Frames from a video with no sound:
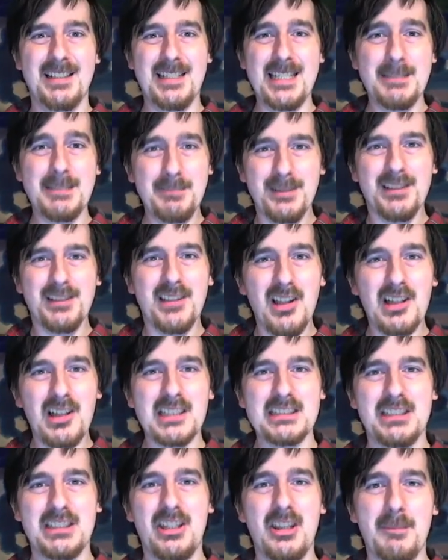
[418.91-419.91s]
It
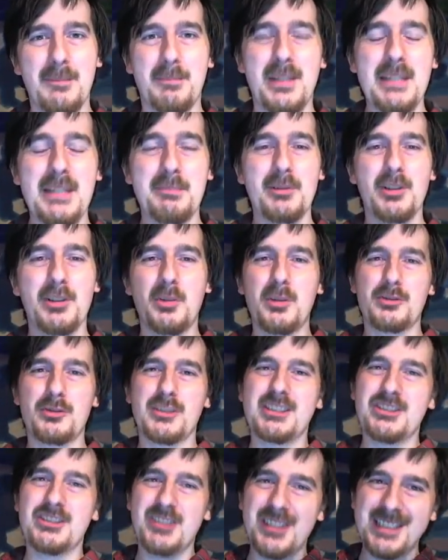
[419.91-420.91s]
belongs to the people who
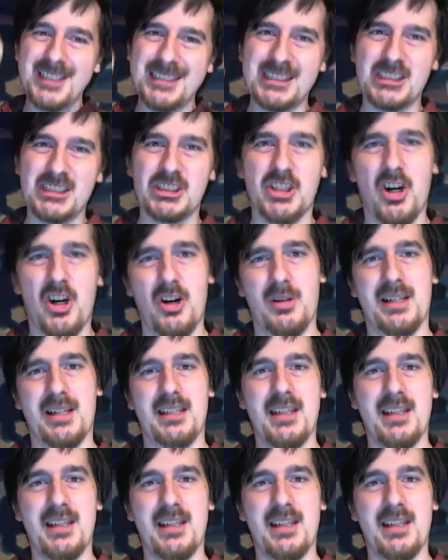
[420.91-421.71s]
originally saw it.